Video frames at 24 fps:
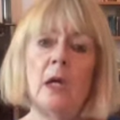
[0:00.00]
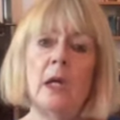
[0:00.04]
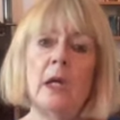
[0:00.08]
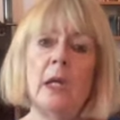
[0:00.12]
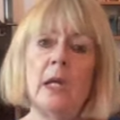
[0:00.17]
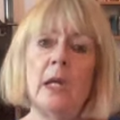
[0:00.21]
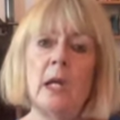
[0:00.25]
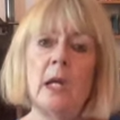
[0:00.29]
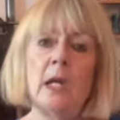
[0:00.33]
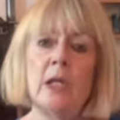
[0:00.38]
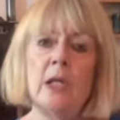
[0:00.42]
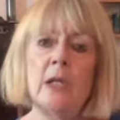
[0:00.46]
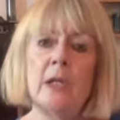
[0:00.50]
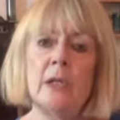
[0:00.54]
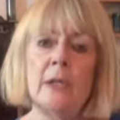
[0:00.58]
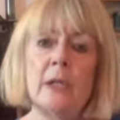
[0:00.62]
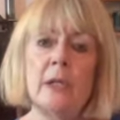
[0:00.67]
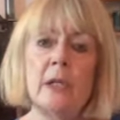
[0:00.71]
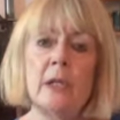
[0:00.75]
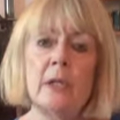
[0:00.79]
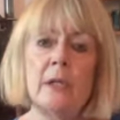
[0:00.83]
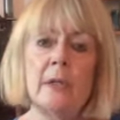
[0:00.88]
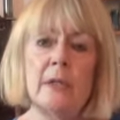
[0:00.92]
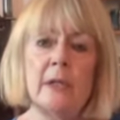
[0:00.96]
And again,
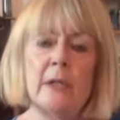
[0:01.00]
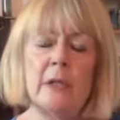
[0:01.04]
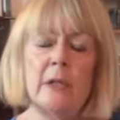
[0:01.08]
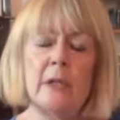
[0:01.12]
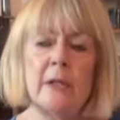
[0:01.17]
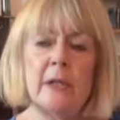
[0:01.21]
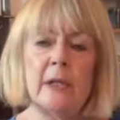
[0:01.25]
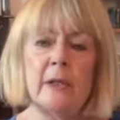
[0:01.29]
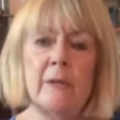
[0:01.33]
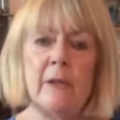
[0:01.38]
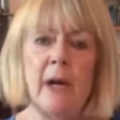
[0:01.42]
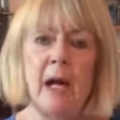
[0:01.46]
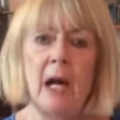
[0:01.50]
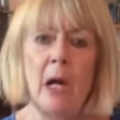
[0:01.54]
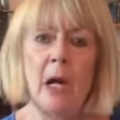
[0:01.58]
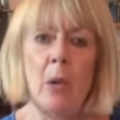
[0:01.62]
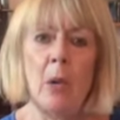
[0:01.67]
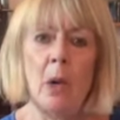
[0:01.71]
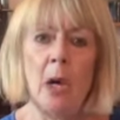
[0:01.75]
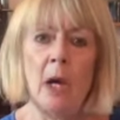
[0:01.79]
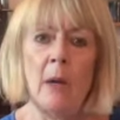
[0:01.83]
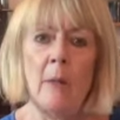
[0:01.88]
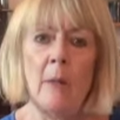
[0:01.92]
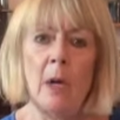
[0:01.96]
just ask yourself,
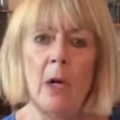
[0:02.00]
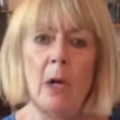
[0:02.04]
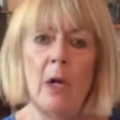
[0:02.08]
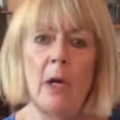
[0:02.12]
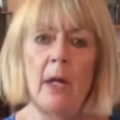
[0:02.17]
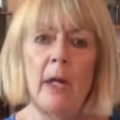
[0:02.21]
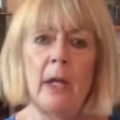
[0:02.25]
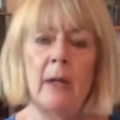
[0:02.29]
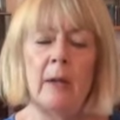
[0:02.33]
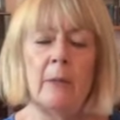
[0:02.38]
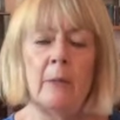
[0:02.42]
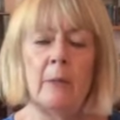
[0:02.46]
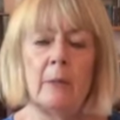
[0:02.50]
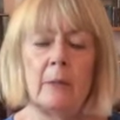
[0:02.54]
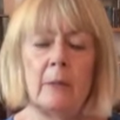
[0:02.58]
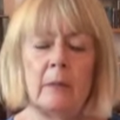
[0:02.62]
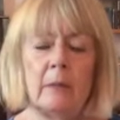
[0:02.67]
how am I?